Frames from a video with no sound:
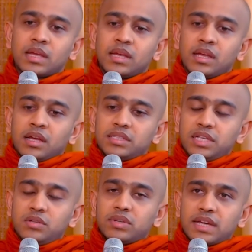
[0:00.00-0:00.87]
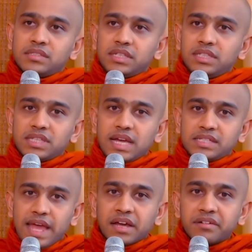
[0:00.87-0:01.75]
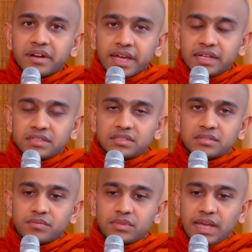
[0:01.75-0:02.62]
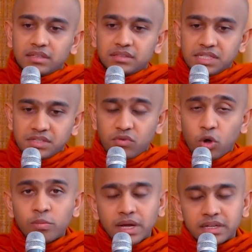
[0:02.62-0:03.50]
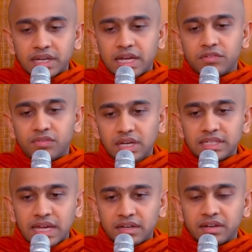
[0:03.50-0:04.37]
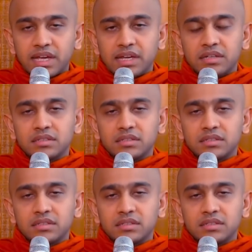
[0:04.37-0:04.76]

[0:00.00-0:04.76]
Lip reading: Then you can see this as aggregates, like there's a form aggregate, feeling aggregate,